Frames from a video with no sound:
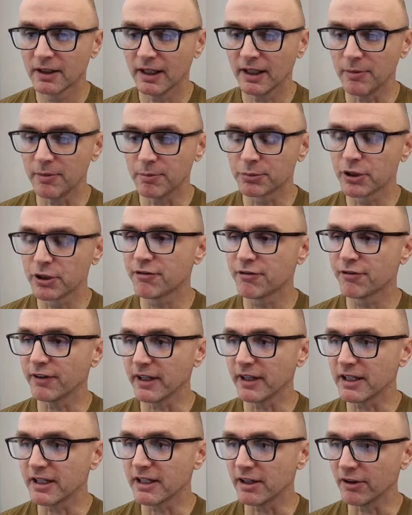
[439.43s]

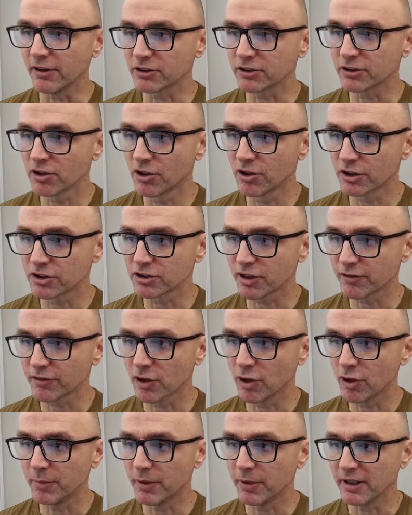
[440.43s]
briefly, as long as I've
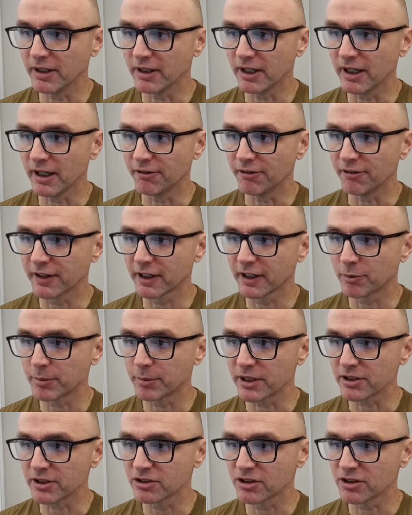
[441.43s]
got my finger
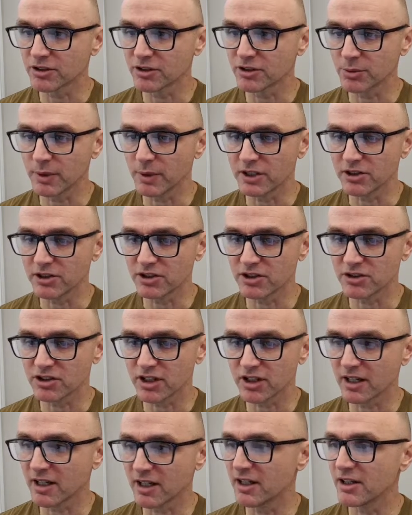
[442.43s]
pressed on the switch, it's
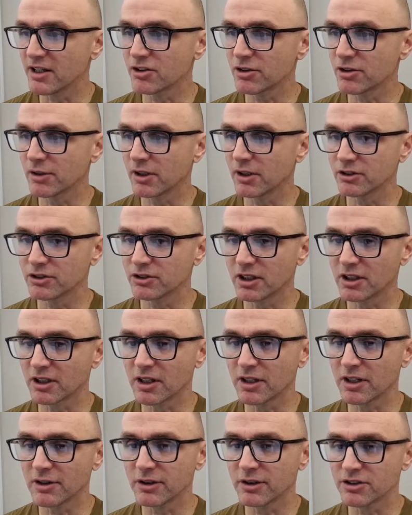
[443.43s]
taken it to a logic
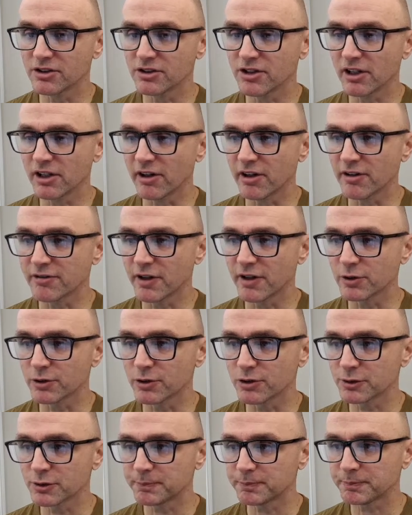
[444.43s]
low of 0
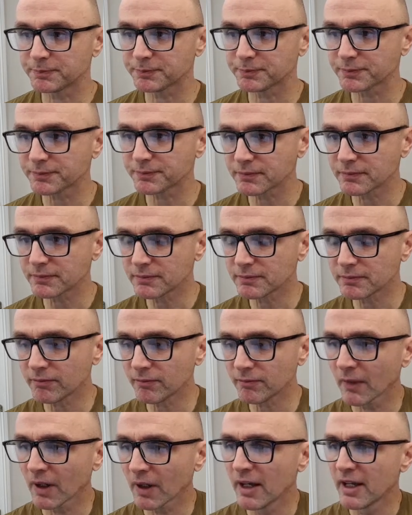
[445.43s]
volts.
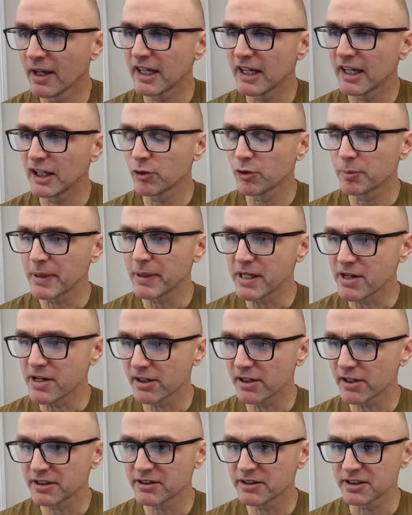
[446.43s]
It would be
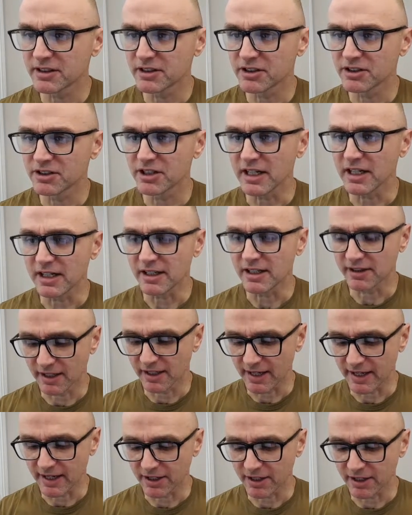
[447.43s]
nice to see
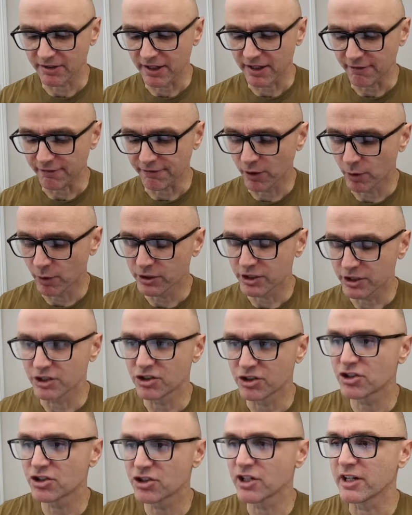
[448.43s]
that voltage
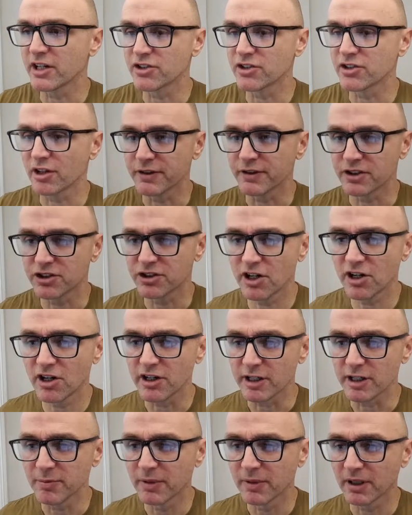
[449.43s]
change over
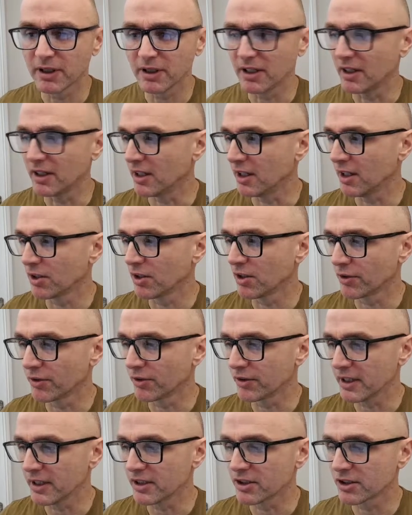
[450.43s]
time along
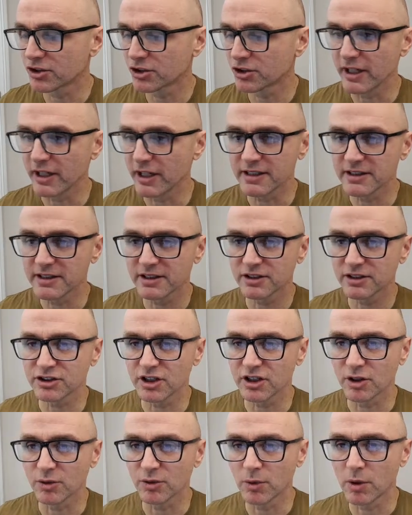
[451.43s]
the trace.
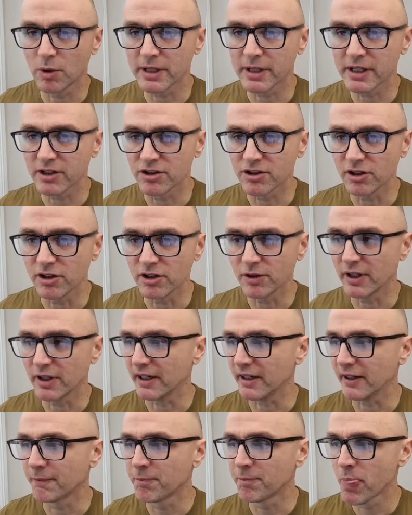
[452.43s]
So what we can do
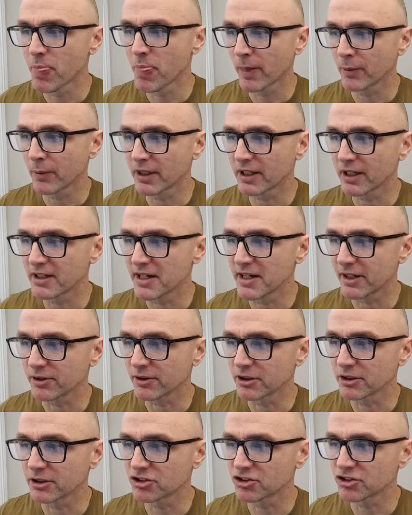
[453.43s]
here, we can
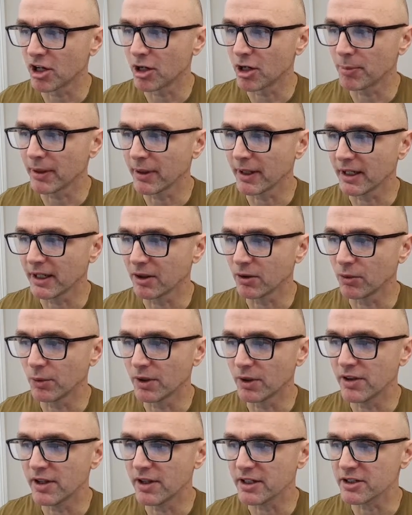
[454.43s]
now start playing
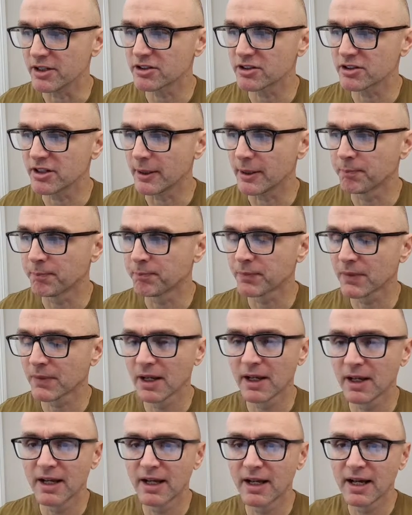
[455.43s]
with this. Now,
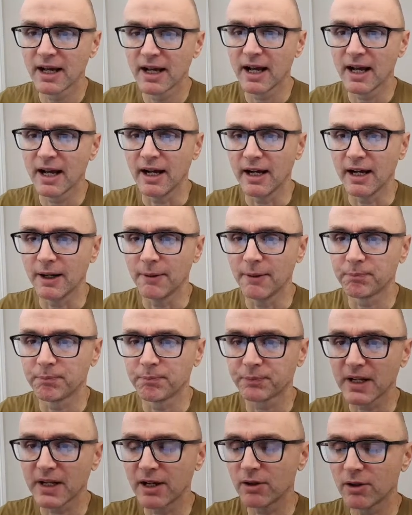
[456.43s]

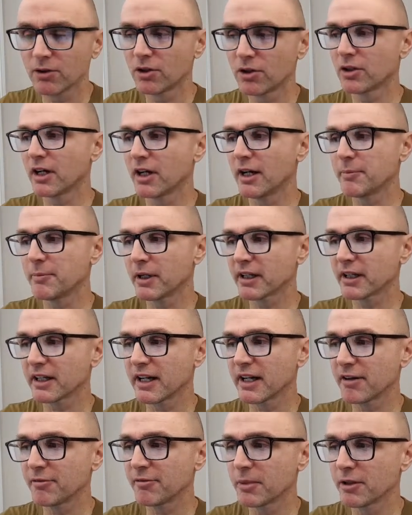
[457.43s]
how long am I going
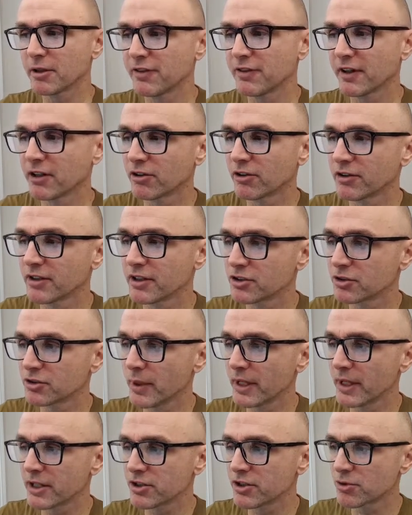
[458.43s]
to have my finger on the
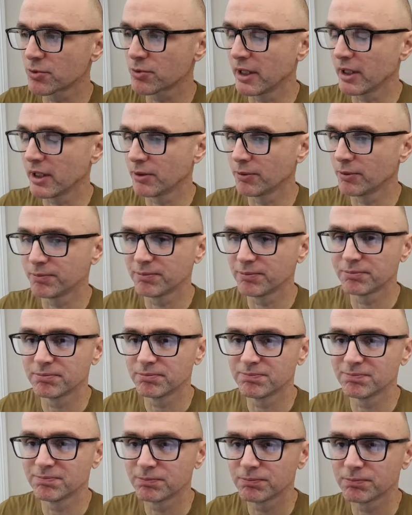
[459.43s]
switch? Well,
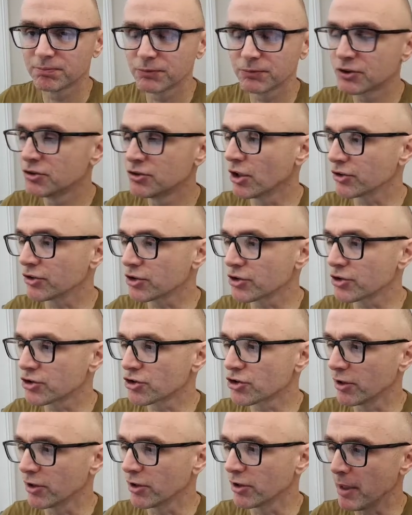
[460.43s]
not too
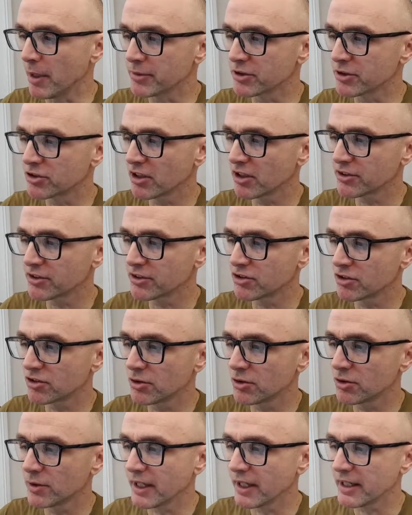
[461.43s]
sure at the moment. So let's
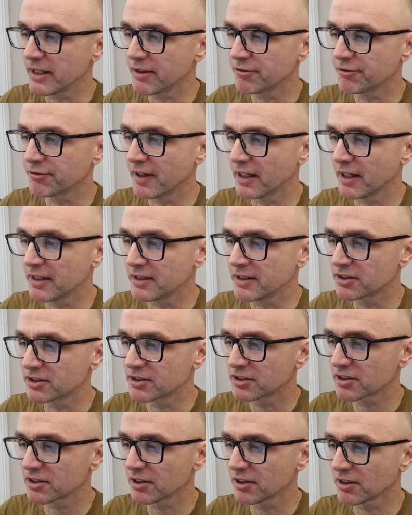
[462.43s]
do a fairly
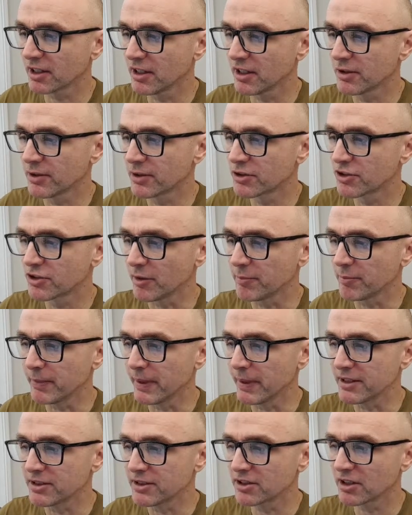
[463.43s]
slow time
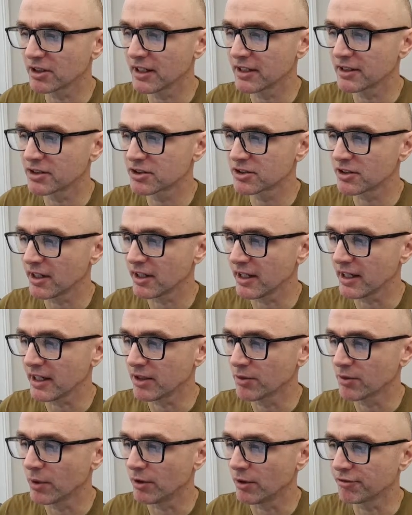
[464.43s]
base. So let's
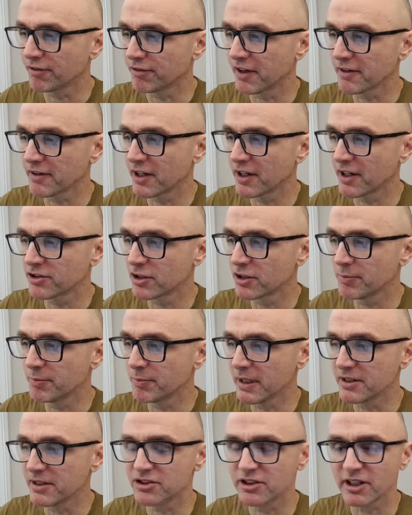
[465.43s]
say, well, 500
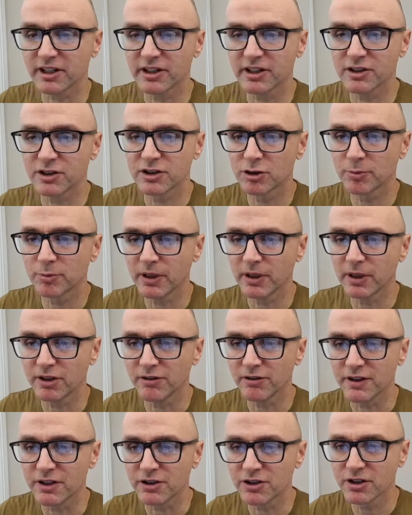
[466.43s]
milliseconds per
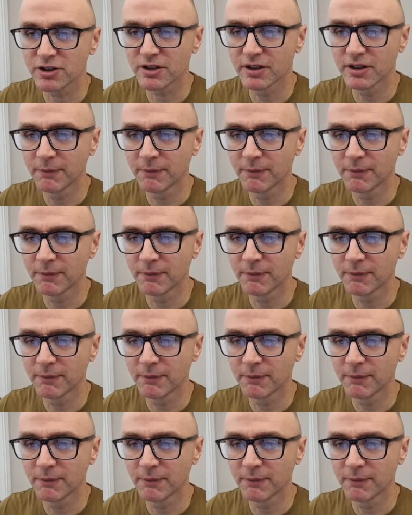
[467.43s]
division.